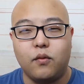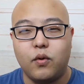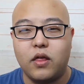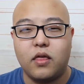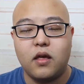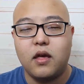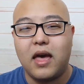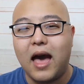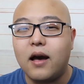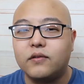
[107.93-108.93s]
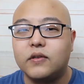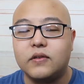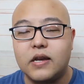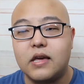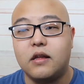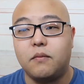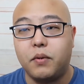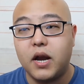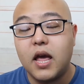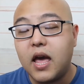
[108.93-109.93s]
with houses either,
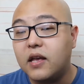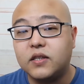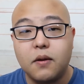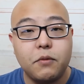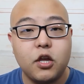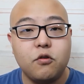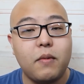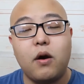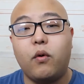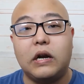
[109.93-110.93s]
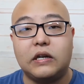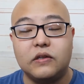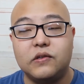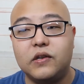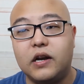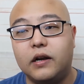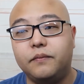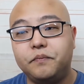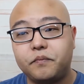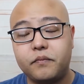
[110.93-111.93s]
but it's something you might want to consider.